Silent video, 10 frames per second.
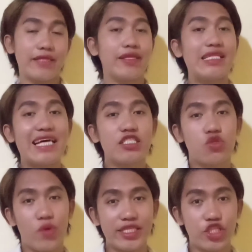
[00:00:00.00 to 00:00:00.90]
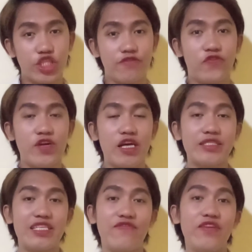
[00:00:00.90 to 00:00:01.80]
and the last question for
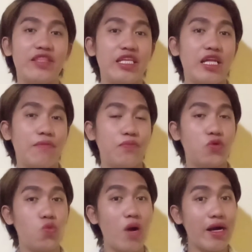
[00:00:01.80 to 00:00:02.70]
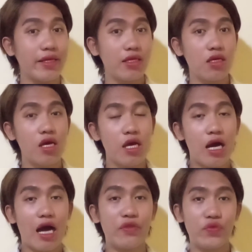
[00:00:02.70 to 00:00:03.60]
activity number 1,
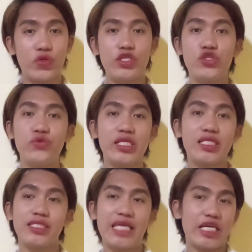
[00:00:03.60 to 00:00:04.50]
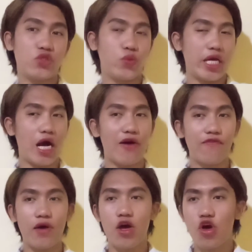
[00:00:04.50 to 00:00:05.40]
under Unit 6, we
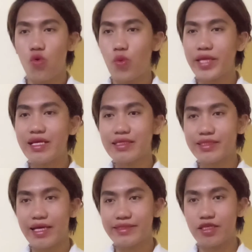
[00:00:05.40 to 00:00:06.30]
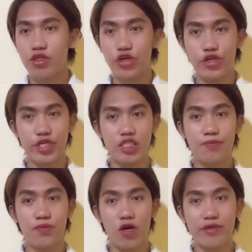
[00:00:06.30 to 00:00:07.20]
have, when accessing learners'
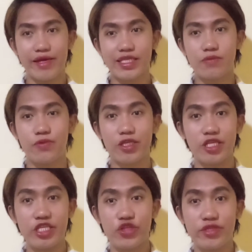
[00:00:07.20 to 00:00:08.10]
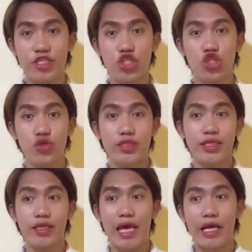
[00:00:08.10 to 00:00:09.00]
progress, practitioners should
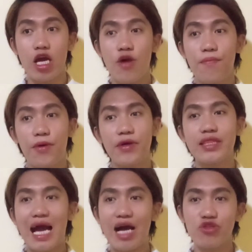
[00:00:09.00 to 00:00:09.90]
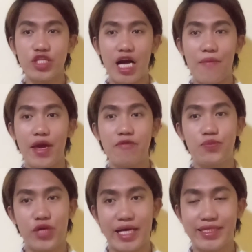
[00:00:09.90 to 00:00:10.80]
select both outcome and
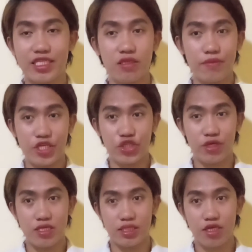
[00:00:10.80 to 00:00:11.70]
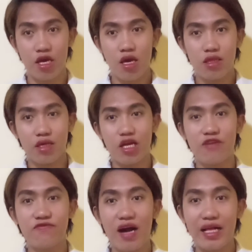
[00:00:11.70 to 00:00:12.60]
process measures that
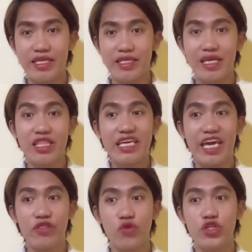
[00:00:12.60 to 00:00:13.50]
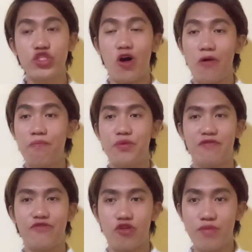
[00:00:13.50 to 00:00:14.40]
are valid indicators of
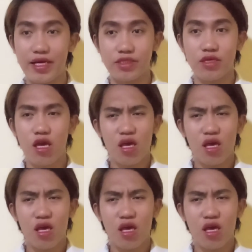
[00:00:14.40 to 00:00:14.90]
performance.